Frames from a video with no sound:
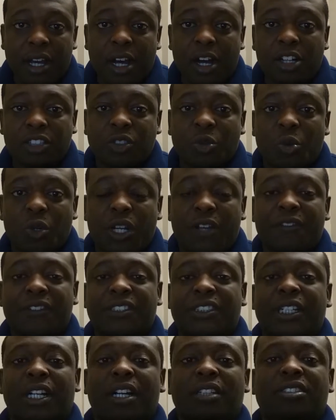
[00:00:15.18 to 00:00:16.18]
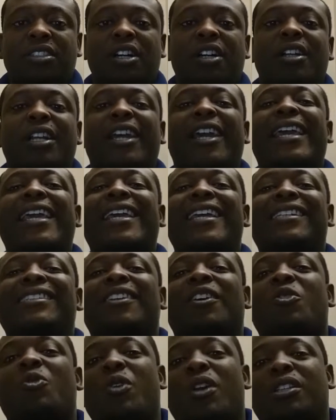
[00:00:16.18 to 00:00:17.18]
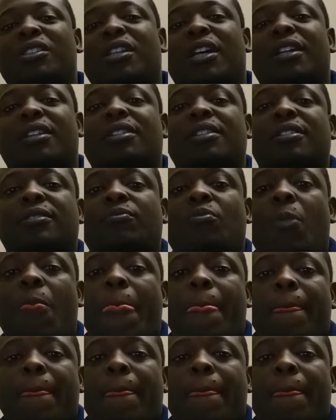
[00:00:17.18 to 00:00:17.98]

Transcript: I also want to give a shout out to all the kings and queens out there.